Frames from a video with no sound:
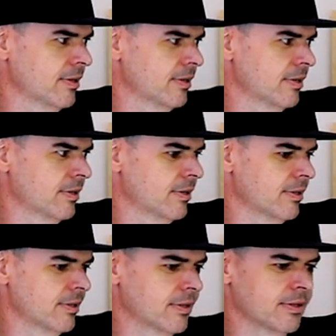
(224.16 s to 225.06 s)

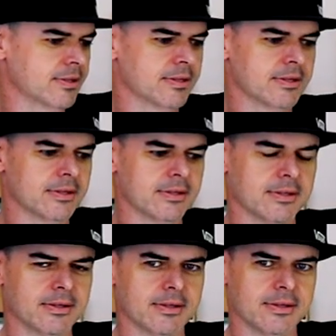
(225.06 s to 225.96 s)

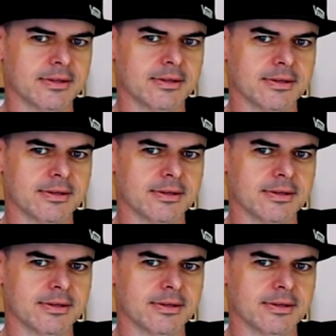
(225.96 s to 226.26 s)
This person isn't speaking.